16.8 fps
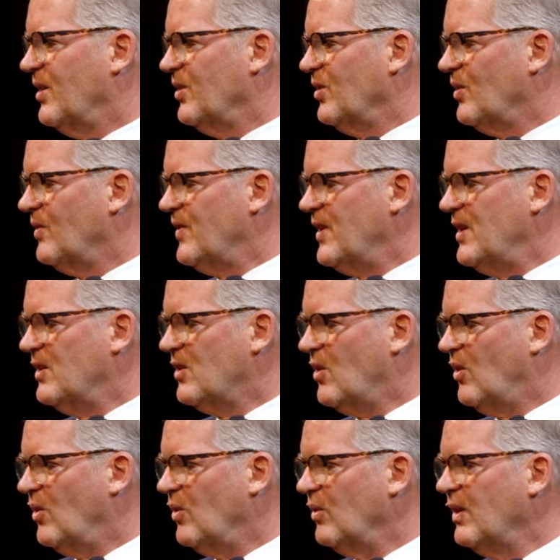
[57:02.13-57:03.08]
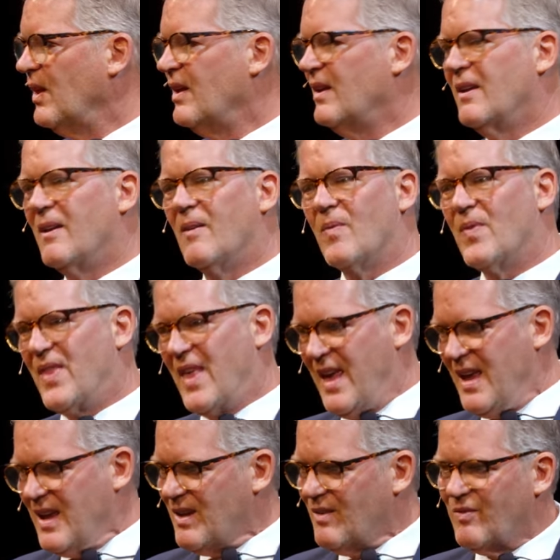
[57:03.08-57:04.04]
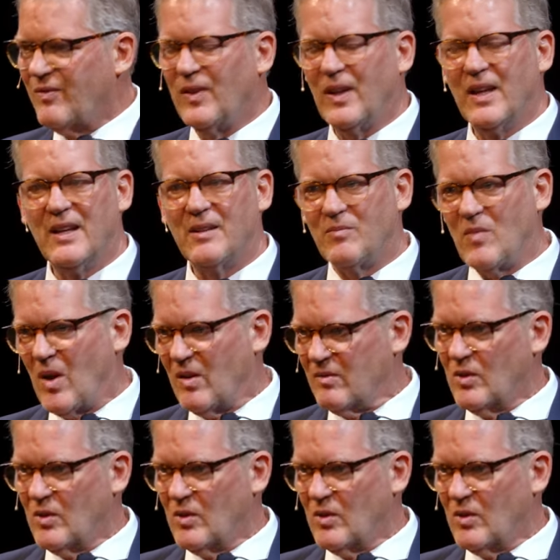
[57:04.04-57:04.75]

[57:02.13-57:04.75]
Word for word: on their vehicle, they can flit.